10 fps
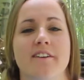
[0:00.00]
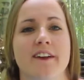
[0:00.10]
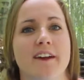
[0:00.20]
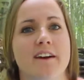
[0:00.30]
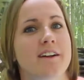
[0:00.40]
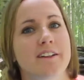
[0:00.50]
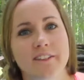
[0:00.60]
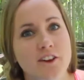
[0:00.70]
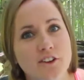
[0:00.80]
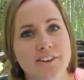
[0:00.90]
He
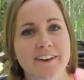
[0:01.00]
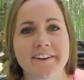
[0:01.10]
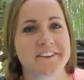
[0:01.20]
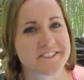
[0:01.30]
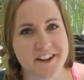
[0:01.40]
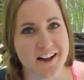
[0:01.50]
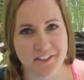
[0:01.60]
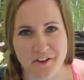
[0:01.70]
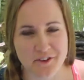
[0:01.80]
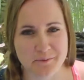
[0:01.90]
clearly does not
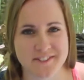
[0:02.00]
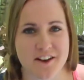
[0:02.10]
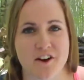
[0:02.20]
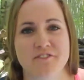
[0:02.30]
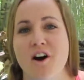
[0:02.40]
love himself.